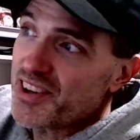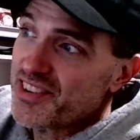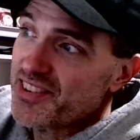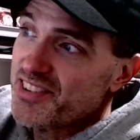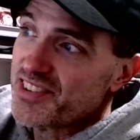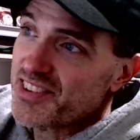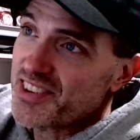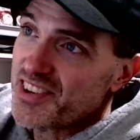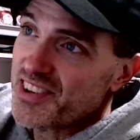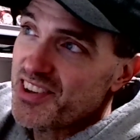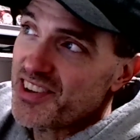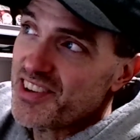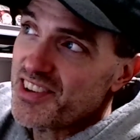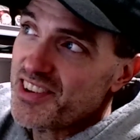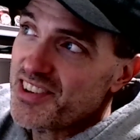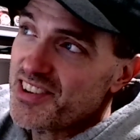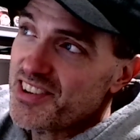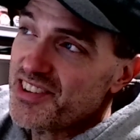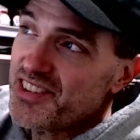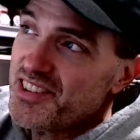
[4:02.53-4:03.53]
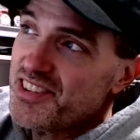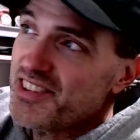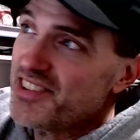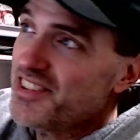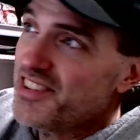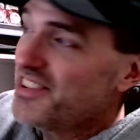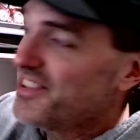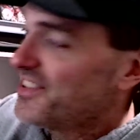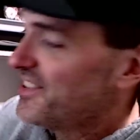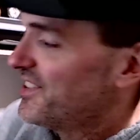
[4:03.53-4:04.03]
so
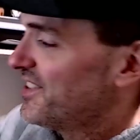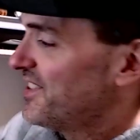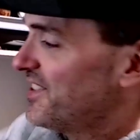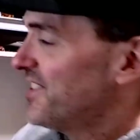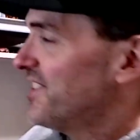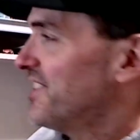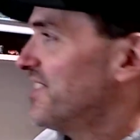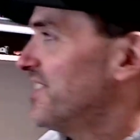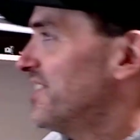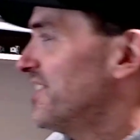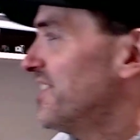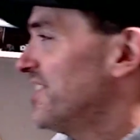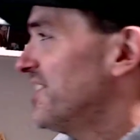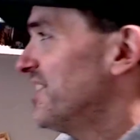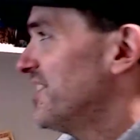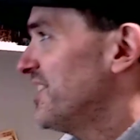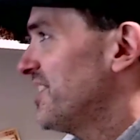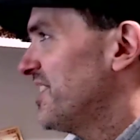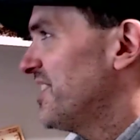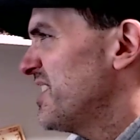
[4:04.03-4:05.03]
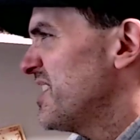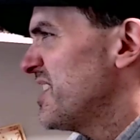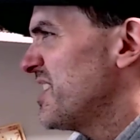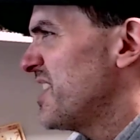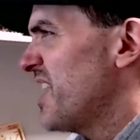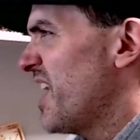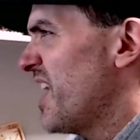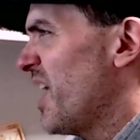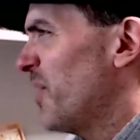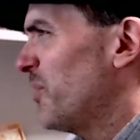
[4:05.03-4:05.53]

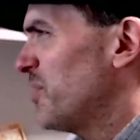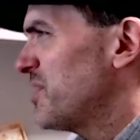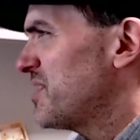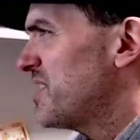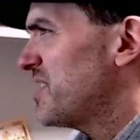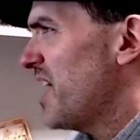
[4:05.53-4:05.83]
yeah, we'll see